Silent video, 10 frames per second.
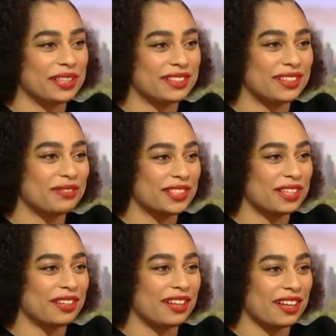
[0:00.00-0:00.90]
to myself
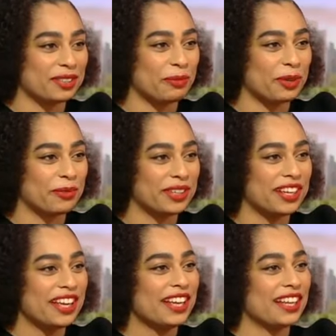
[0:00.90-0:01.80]
until the last moment.
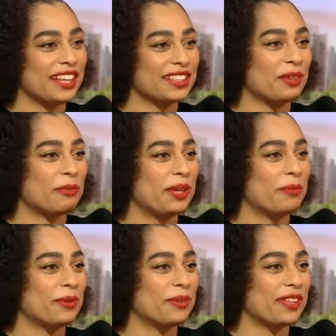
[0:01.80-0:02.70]
Like some
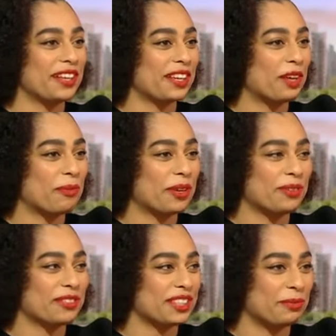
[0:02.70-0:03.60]
people that know me
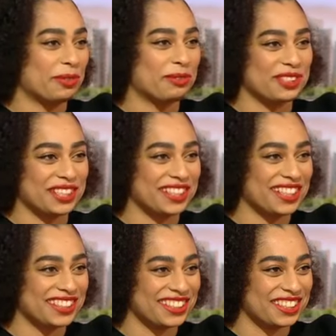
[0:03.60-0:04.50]
will just be watching
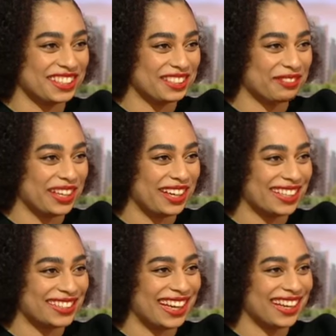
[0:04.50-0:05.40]
this and just
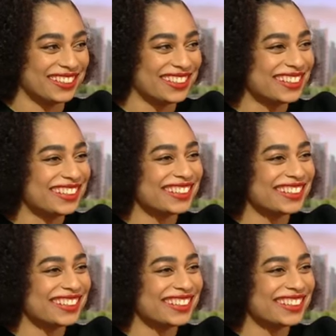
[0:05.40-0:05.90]
realise now.